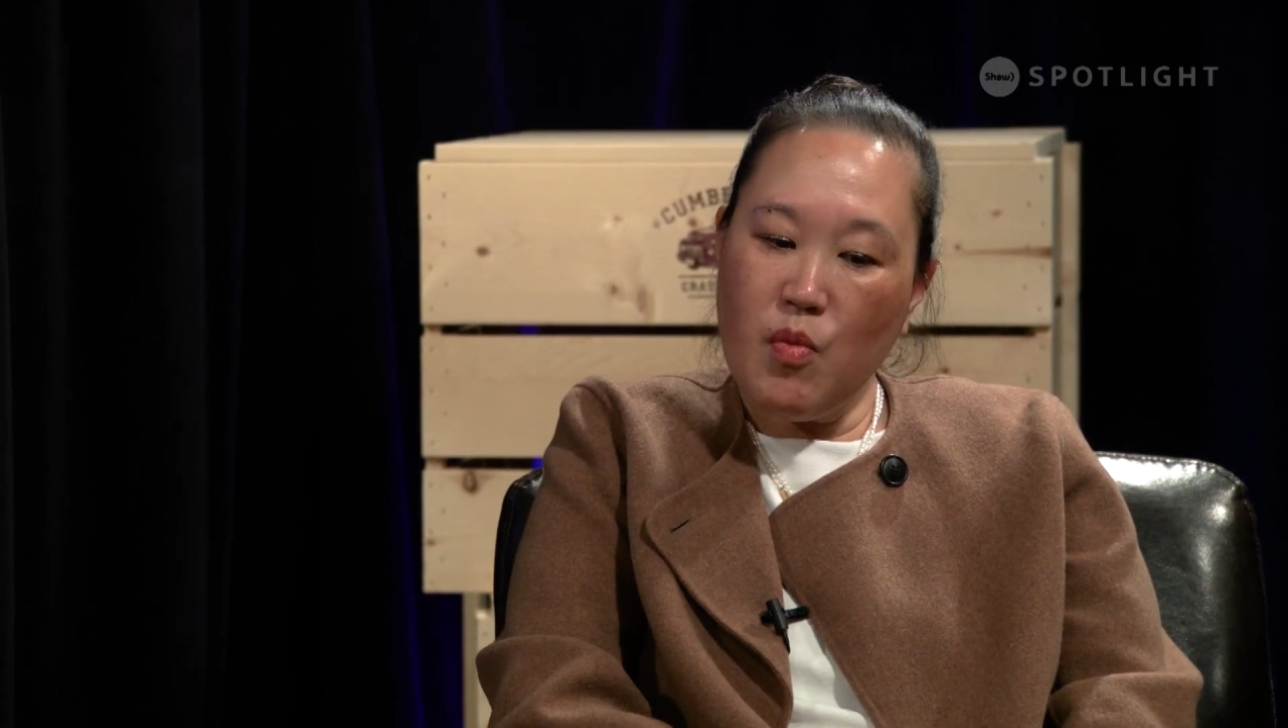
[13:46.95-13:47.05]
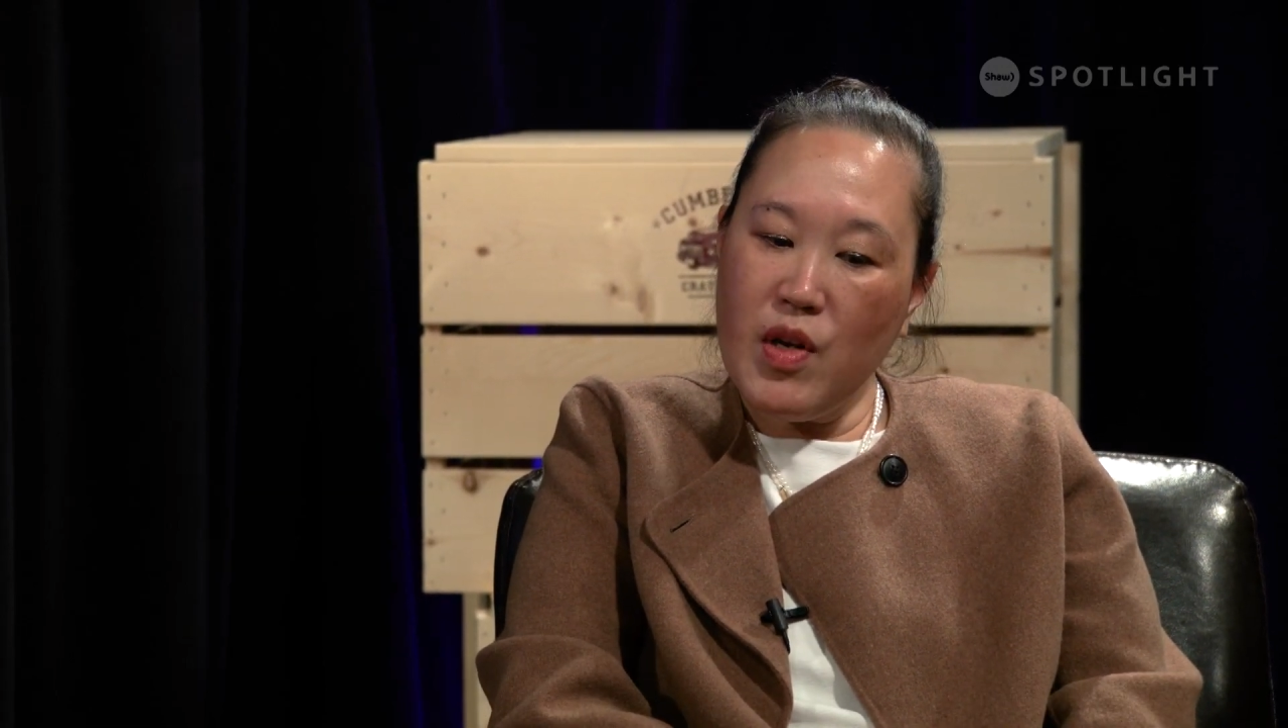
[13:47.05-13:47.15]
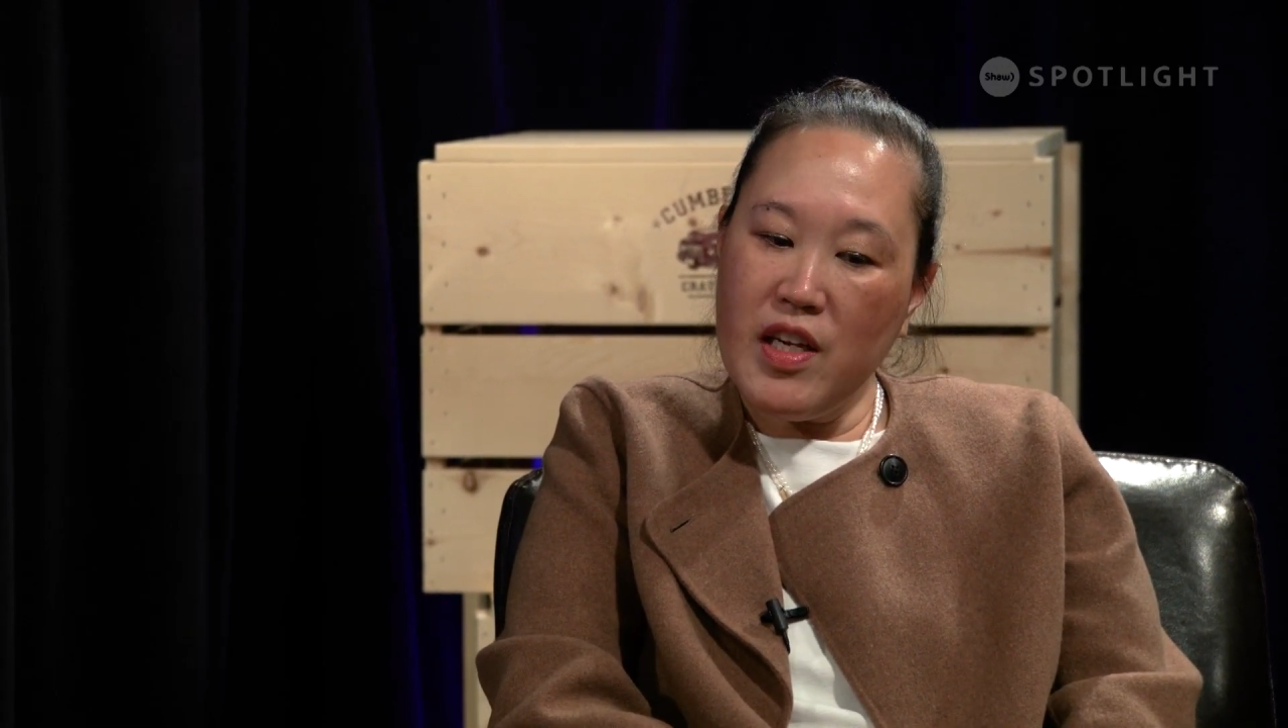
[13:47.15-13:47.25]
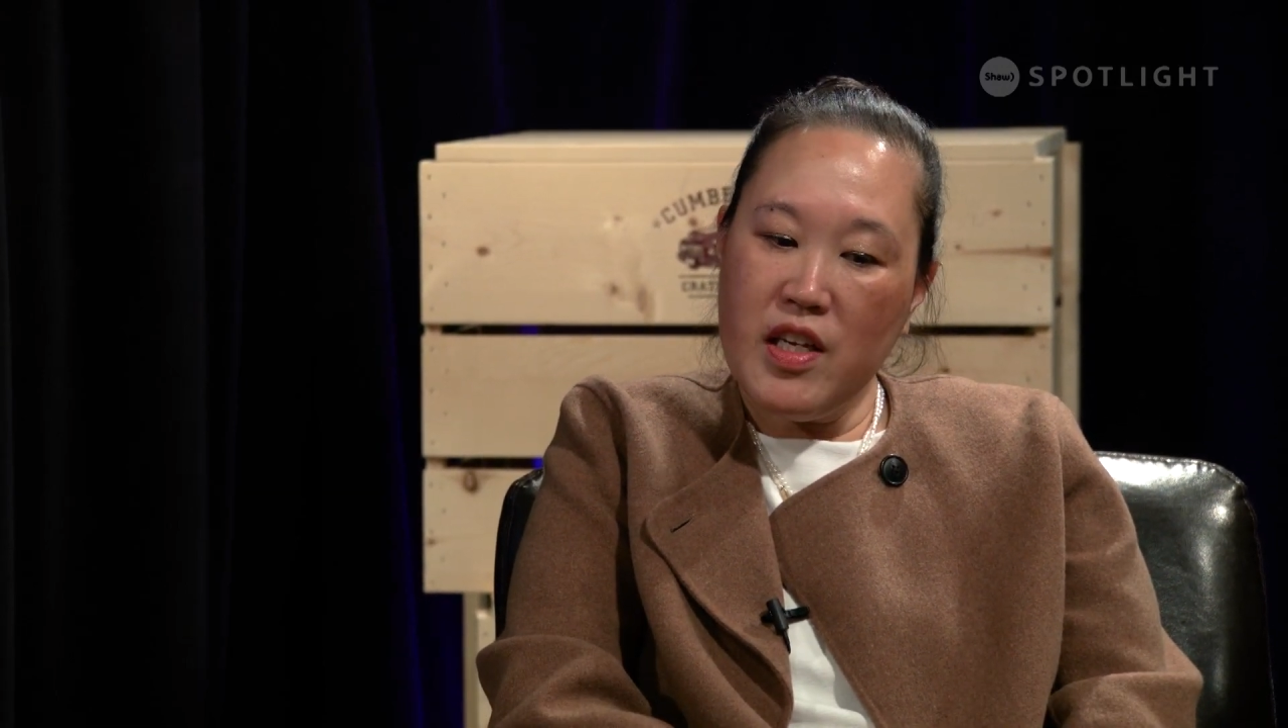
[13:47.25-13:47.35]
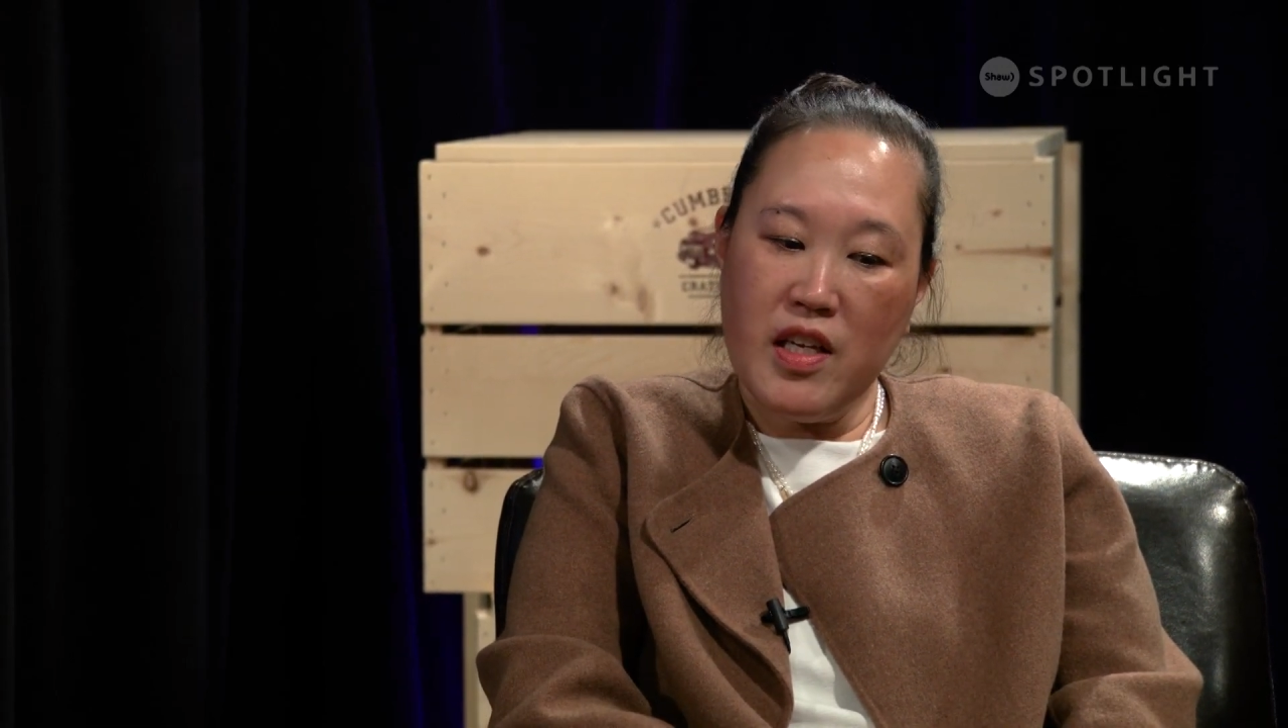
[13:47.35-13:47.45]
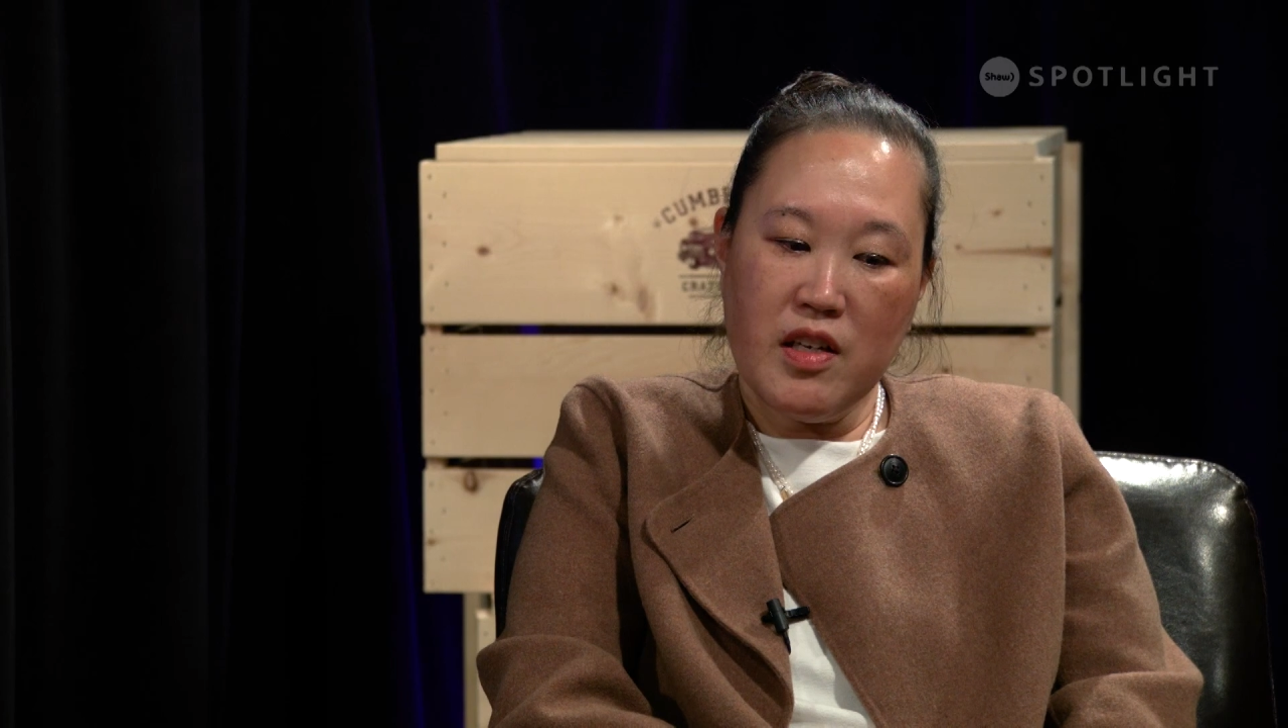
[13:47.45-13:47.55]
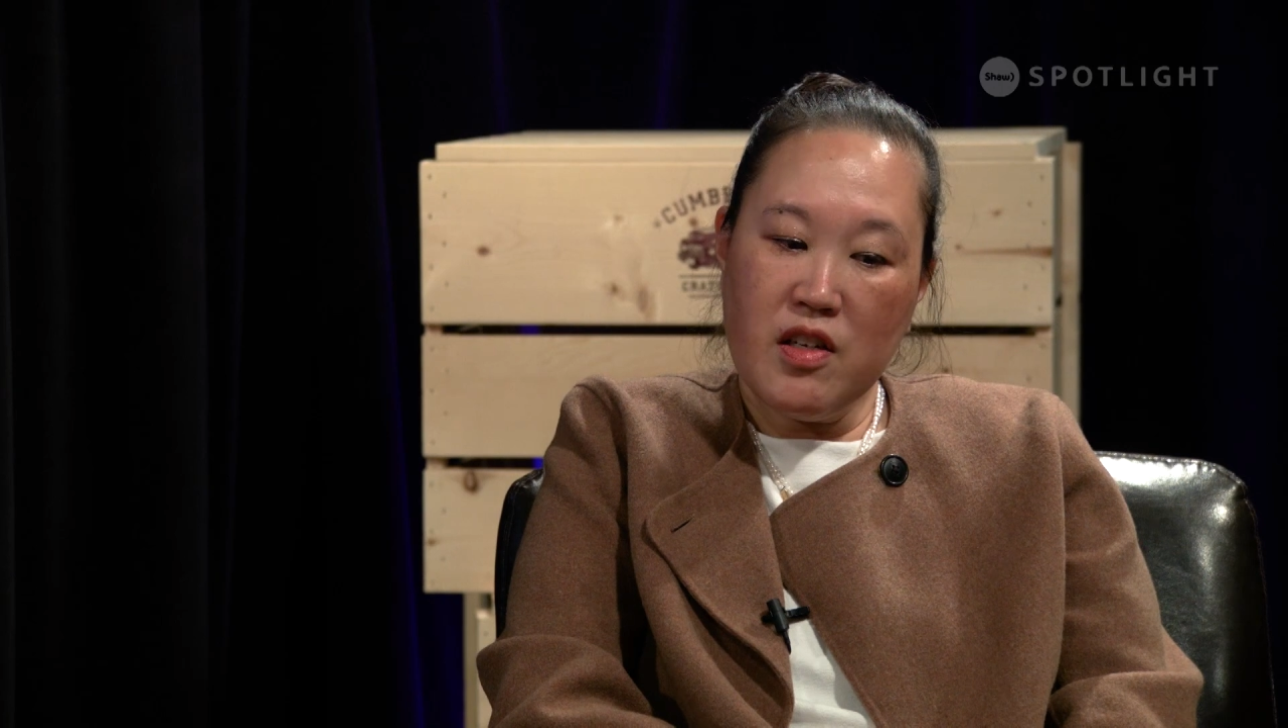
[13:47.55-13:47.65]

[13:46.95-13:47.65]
we